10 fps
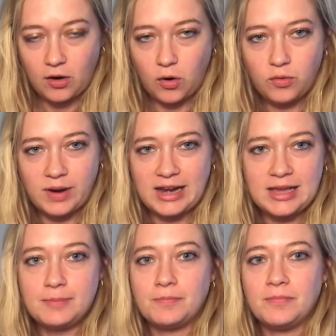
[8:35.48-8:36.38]

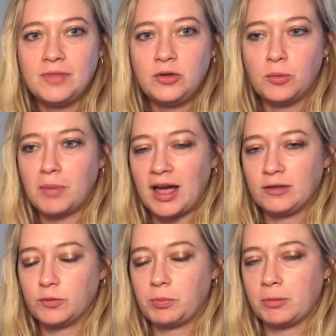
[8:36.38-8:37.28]
Already, your
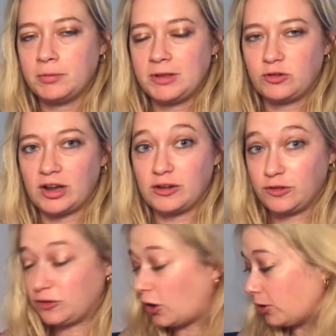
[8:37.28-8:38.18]
mind will probably try to
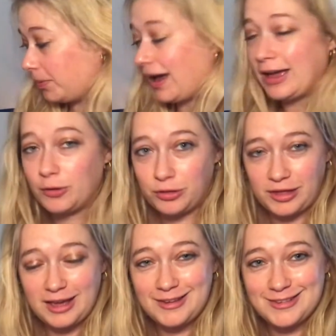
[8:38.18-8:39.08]
stockpile
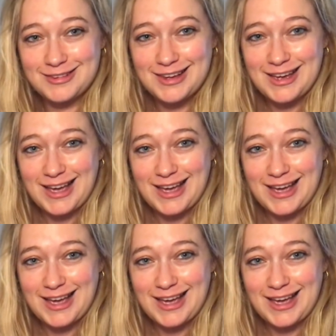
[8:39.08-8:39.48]
things,